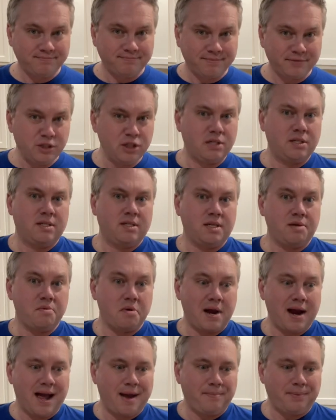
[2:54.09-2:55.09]
just to see what
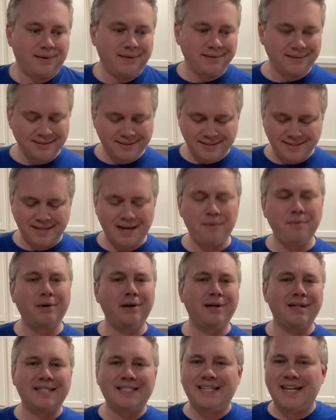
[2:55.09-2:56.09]
happened, because I wanted
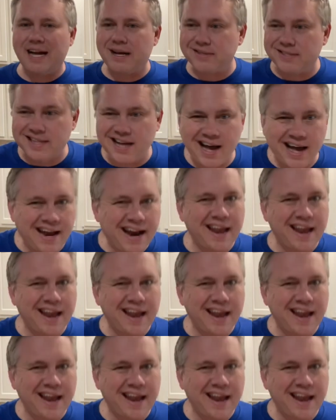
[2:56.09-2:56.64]
to sit outside.